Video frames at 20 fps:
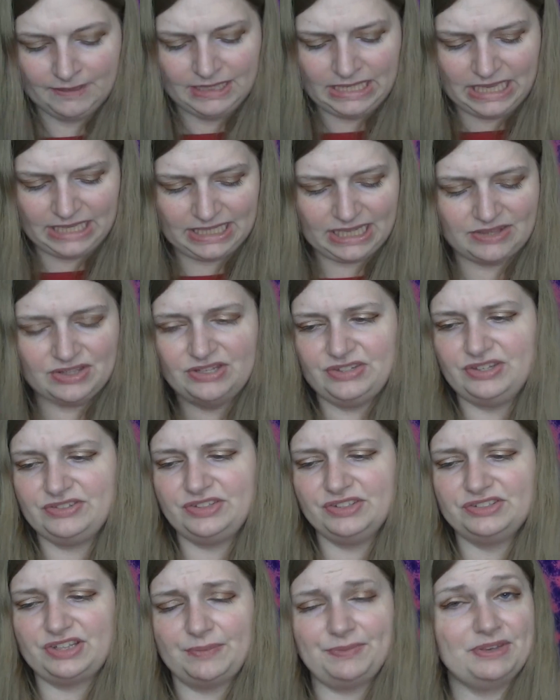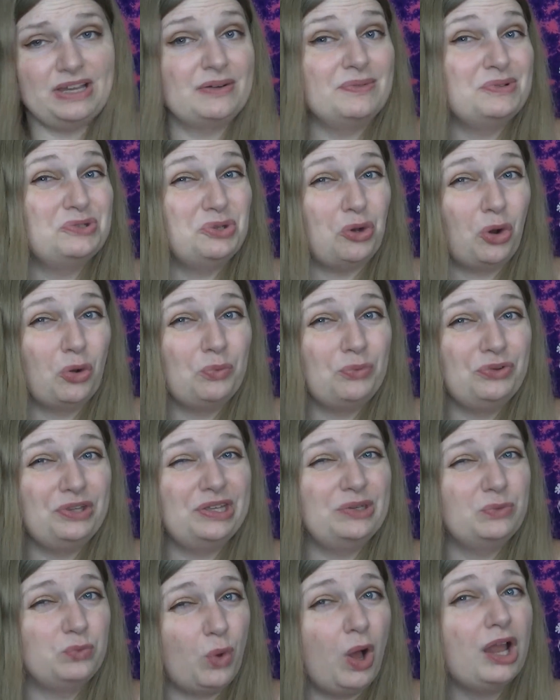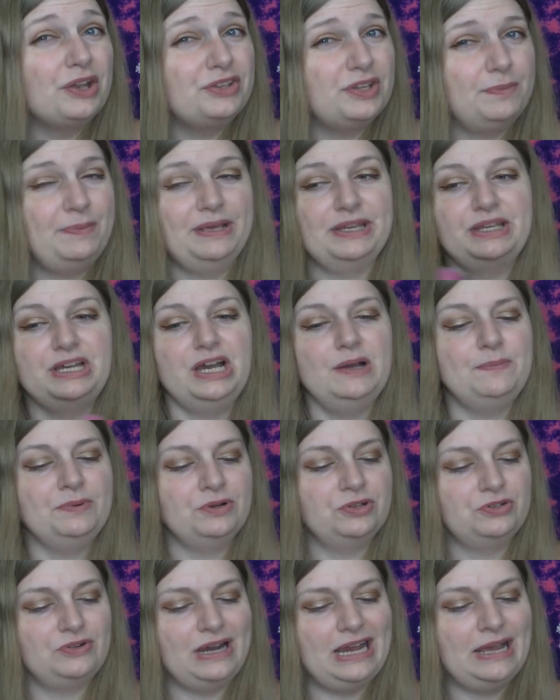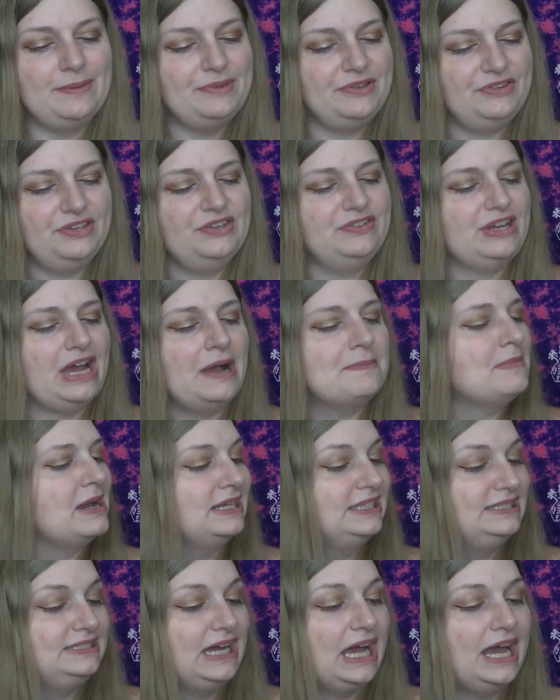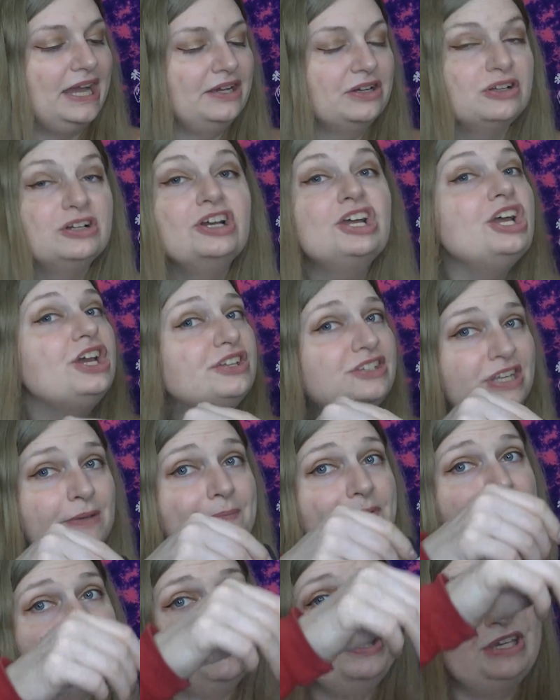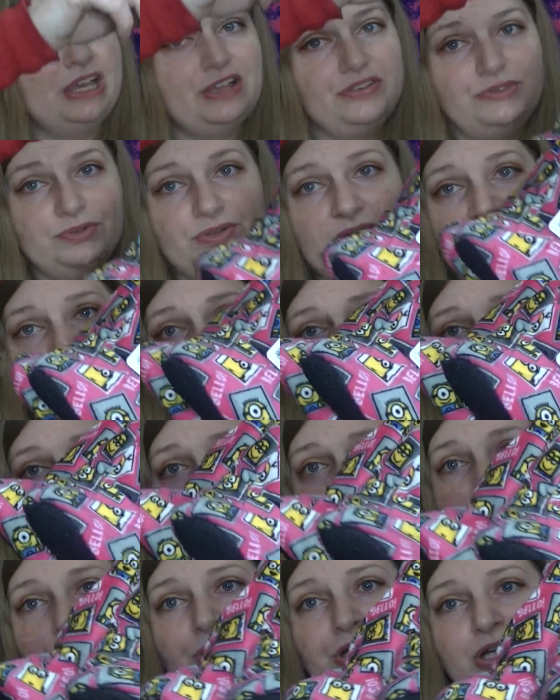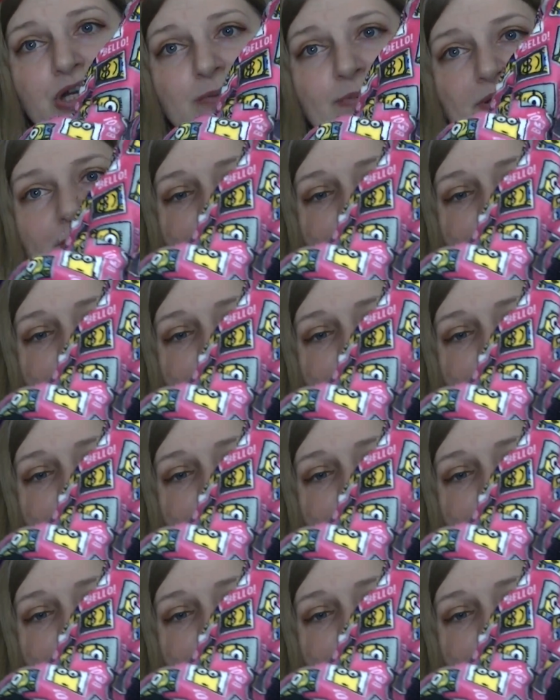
Again, this isn't something I would normally want to pick up or grab. This is not my style typically, as you guys know. But I